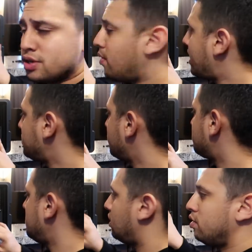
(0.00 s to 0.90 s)
So as you can
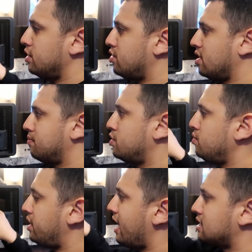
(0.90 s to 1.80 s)
see, it only took up two
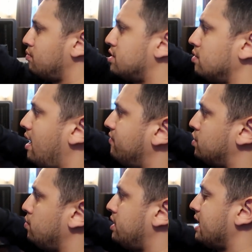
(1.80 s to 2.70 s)
decks, and we still have
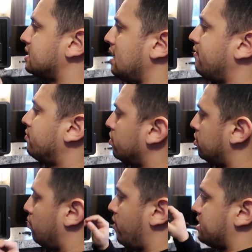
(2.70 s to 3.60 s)
two decks left for
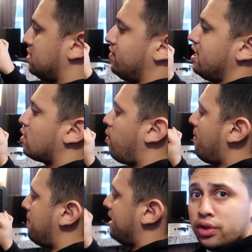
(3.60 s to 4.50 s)
the rest of the
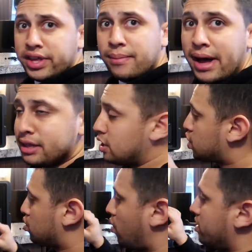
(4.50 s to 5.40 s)
equipment. The cool thing about
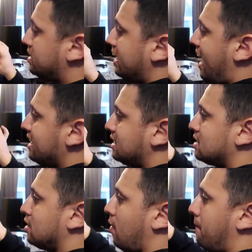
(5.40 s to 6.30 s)
this drawer is that it has
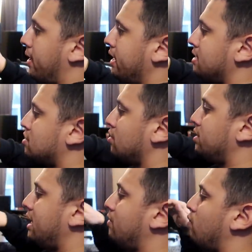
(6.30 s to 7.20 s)
this little button so
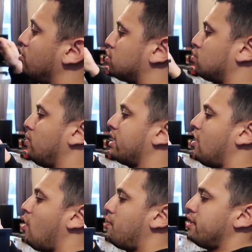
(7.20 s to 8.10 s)
that it won't swing
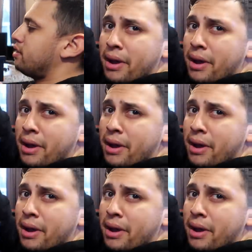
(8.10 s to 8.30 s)
open.